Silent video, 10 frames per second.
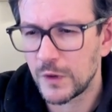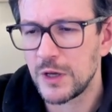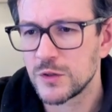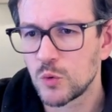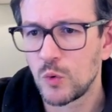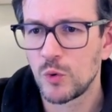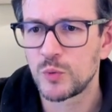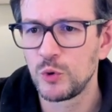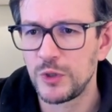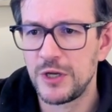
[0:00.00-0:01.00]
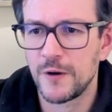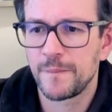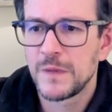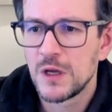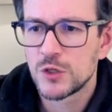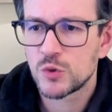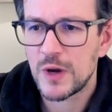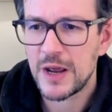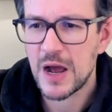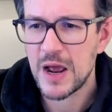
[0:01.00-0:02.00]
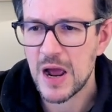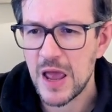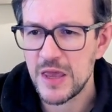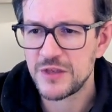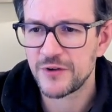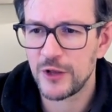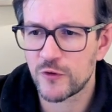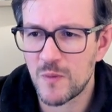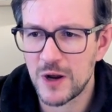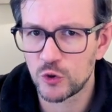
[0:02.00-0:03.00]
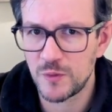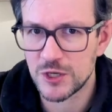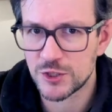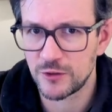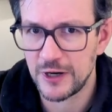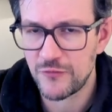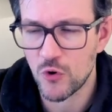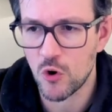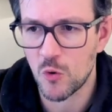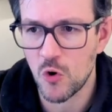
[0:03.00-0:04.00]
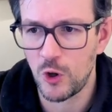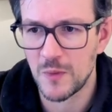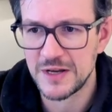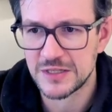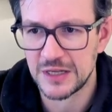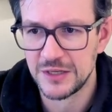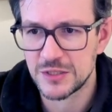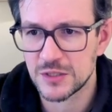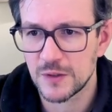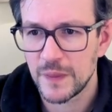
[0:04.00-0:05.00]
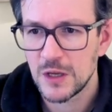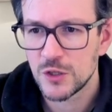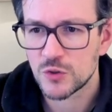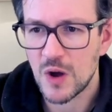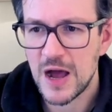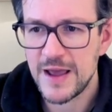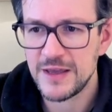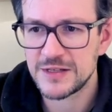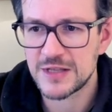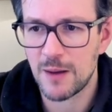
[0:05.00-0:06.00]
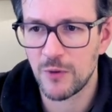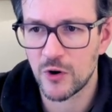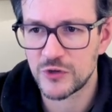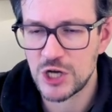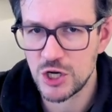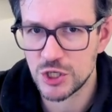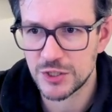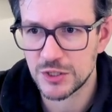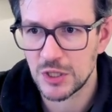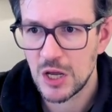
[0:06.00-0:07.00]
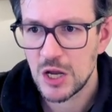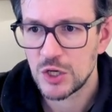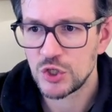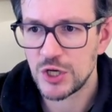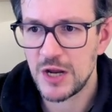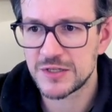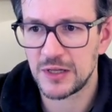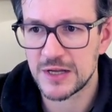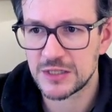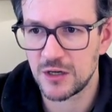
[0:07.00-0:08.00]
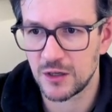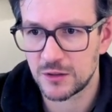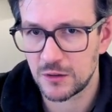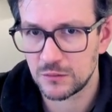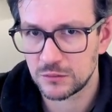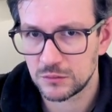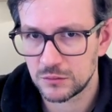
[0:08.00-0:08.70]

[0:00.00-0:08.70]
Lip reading: Okay, so what we do here? So I iterate on my two-dimensional array for all my states. So I is number of changes, j is the last character.